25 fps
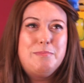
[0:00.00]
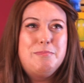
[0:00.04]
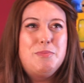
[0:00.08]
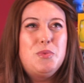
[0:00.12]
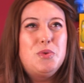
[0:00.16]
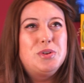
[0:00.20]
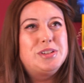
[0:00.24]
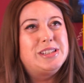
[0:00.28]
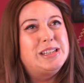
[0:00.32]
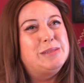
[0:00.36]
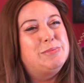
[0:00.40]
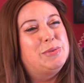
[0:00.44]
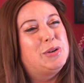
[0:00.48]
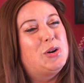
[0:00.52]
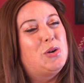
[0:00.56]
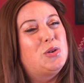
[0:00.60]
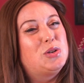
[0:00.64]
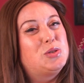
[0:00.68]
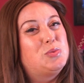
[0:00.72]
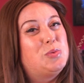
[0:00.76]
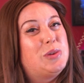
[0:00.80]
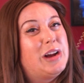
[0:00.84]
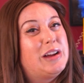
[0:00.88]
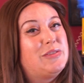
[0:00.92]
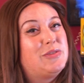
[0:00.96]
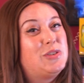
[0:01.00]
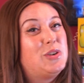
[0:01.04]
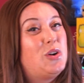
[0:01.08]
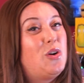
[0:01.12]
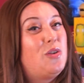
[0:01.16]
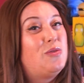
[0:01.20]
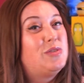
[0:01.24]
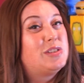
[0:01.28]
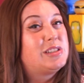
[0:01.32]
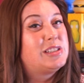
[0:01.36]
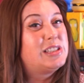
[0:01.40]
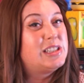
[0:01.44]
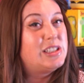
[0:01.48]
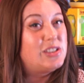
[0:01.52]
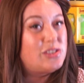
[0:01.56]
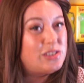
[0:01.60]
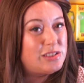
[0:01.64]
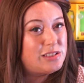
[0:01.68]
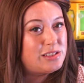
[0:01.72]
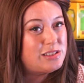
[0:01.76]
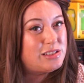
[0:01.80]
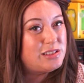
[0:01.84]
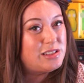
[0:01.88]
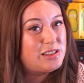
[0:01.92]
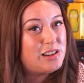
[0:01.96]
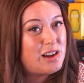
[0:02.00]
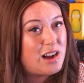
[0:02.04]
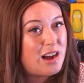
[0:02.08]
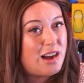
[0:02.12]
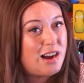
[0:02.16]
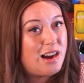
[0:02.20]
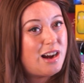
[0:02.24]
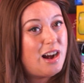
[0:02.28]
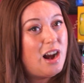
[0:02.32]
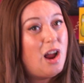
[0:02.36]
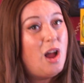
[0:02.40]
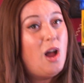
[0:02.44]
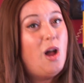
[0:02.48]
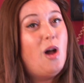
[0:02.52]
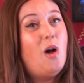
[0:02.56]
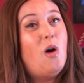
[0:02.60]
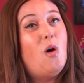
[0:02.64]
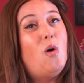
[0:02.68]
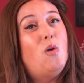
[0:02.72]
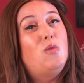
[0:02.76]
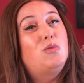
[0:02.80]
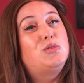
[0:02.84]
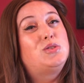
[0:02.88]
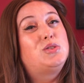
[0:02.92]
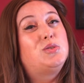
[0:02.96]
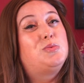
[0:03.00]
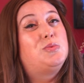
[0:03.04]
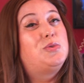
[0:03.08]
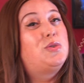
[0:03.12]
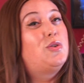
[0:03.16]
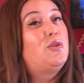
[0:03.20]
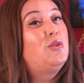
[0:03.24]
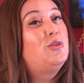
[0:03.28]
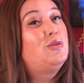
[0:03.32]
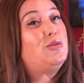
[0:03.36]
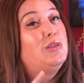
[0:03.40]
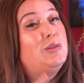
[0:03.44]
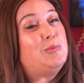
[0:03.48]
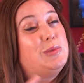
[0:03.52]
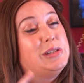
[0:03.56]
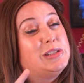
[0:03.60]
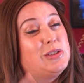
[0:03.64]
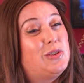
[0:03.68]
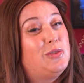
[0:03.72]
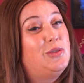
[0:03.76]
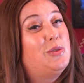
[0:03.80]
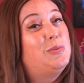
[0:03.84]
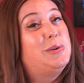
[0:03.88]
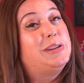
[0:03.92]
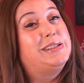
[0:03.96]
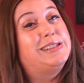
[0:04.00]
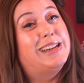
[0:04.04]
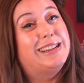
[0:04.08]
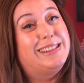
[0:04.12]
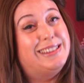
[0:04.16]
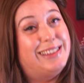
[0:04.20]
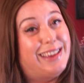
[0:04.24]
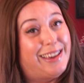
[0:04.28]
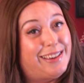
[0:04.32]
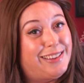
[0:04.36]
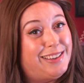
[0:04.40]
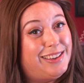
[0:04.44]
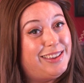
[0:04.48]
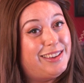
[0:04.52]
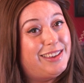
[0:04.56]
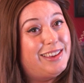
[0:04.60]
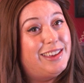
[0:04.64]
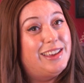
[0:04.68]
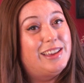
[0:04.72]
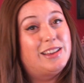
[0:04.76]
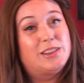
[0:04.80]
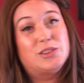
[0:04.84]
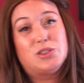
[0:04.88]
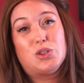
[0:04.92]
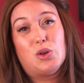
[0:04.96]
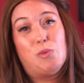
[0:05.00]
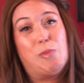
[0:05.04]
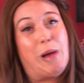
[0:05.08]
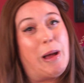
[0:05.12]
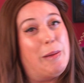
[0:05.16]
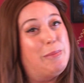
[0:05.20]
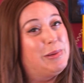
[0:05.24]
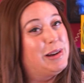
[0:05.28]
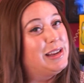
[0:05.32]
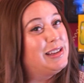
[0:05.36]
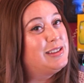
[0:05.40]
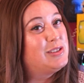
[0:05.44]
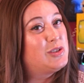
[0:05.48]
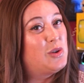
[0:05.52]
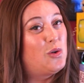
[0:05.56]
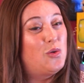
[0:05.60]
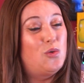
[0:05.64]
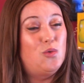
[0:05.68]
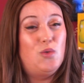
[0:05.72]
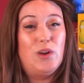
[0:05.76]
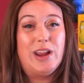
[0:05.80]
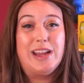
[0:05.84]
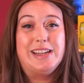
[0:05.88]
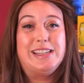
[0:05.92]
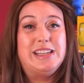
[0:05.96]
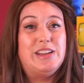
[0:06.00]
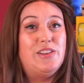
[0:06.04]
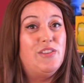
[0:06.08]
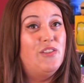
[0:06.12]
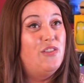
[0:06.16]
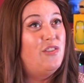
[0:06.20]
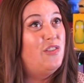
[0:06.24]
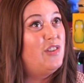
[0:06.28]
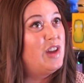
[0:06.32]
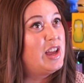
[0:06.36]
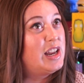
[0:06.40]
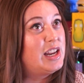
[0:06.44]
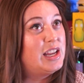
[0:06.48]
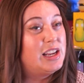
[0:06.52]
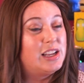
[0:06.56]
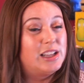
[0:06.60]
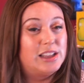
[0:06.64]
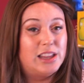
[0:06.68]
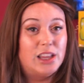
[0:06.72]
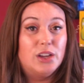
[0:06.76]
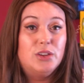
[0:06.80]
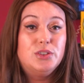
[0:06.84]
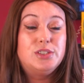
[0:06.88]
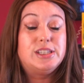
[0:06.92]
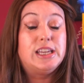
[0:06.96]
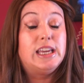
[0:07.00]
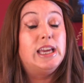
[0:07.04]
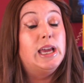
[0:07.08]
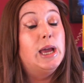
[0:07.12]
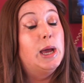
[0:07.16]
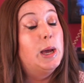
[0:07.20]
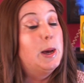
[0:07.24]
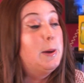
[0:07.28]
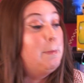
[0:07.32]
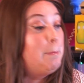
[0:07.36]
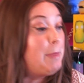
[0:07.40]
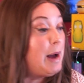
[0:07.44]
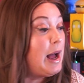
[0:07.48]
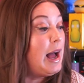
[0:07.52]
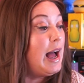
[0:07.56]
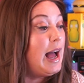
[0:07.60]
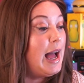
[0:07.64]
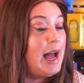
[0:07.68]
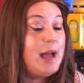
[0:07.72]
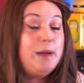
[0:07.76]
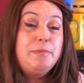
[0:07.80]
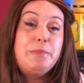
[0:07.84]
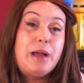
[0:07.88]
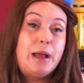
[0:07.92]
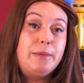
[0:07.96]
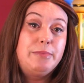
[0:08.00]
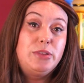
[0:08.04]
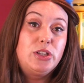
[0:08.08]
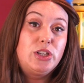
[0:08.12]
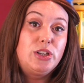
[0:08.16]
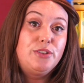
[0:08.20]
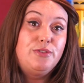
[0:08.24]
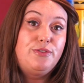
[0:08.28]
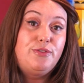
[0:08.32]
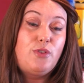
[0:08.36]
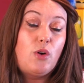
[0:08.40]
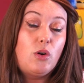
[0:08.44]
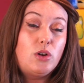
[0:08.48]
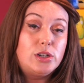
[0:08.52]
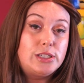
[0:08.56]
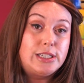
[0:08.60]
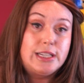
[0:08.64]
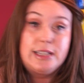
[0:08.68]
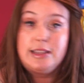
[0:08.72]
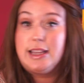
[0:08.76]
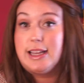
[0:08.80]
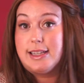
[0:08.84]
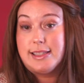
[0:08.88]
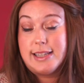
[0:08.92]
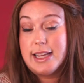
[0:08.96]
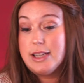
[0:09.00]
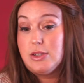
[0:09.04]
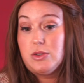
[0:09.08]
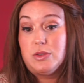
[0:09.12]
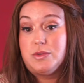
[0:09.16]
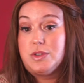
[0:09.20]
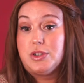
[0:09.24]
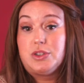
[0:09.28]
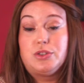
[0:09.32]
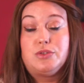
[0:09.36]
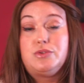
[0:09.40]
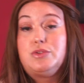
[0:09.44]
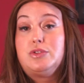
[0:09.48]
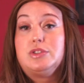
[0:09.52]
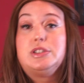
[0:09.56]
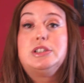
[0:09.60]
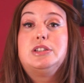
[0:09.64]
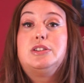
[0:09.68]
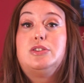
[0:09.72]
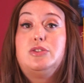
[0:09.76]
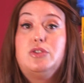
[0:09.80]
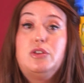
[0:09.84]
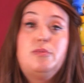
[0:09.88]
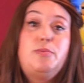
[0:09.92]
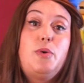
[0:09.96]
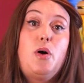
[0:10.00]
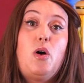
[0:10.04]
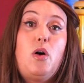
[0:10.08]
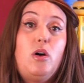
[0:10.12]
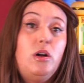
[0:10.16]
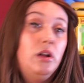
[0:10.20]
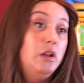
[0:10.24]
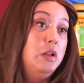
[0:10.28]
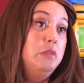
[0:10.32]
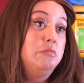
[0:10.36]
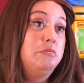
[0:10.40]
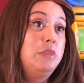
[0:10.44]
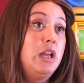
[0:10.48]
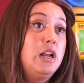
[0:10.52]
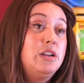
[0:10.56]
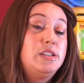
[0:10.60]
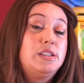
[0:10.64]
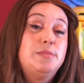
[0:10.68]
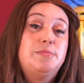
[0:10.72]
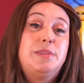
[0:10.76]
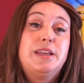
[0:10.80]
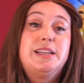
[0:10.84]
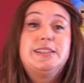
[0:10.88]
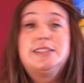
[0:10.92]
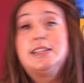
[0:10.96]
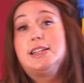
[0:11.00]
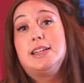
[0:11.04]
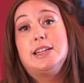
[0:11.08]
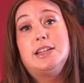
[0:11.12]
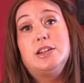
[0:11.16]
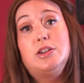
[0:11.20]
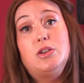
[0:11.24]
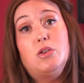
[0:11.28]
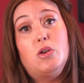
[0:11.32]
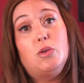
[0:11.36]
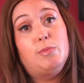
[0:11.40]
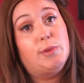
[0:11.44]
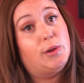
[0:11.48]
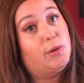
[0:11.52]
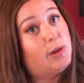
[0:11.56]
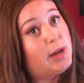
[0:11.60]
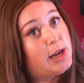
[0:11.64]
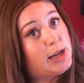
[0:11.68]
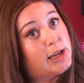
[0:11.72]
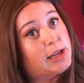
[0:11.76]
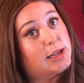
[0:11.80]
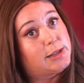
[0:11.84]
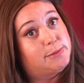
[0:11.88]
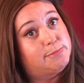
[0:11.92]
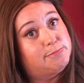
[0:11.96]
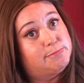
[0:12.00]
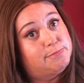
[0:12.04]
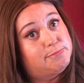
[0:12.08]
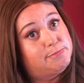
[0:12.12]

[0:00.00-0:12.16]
Mostly because we're having conversations in the car. Also, we're always on the way to a gig, so my brain's already very cloudy. But I'm looking forward to it. Let's head over to Rosie the Robot. Learn some things I didn't know about HAKEN.